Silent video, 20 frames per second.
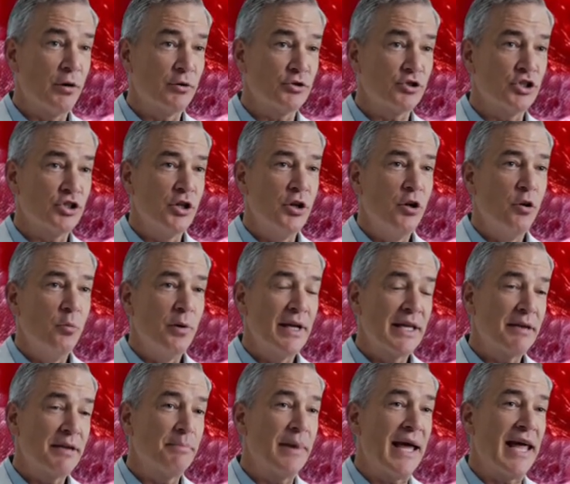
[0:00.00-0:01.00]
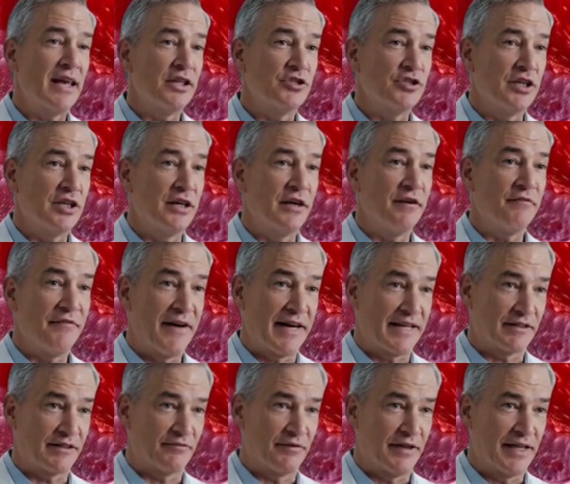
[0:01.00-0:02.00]
Your intestines aren't just tubes
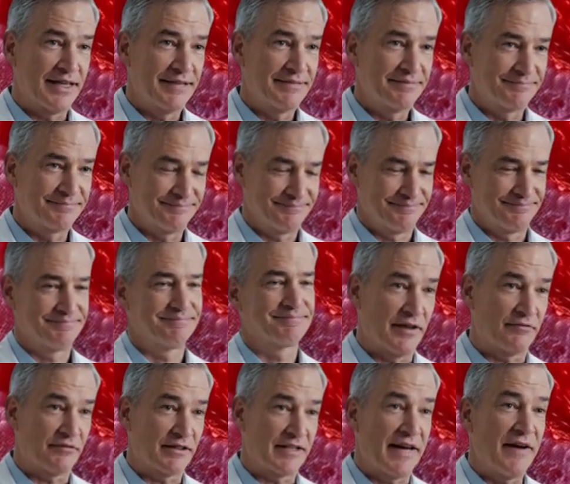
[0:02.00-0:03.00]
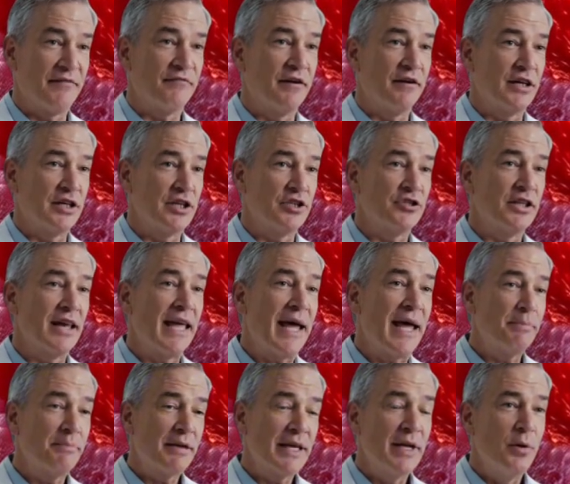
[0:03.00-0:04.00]
for digestion, they are living
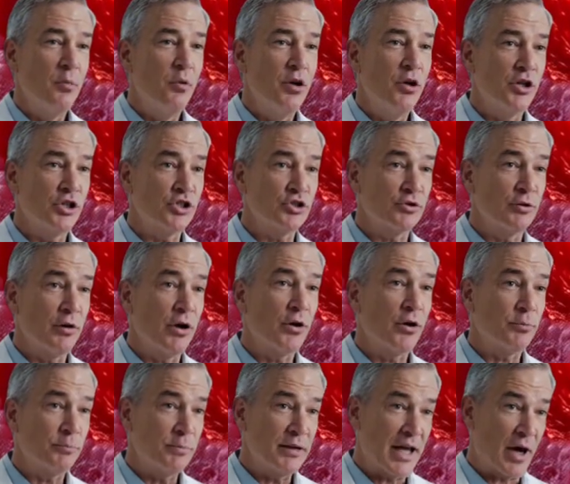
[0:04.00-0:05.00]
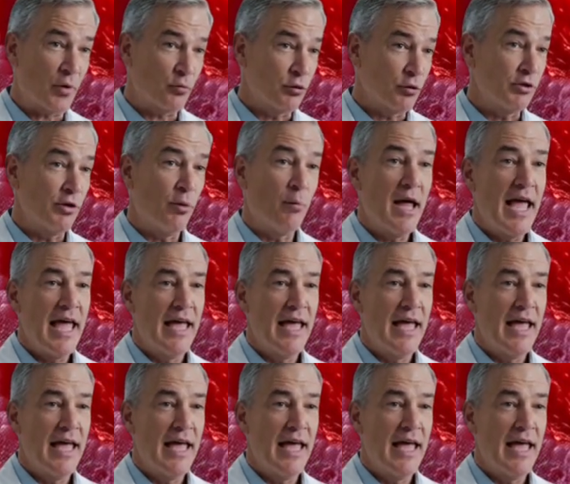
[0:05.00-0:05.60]
tissue with more neurons than your spinal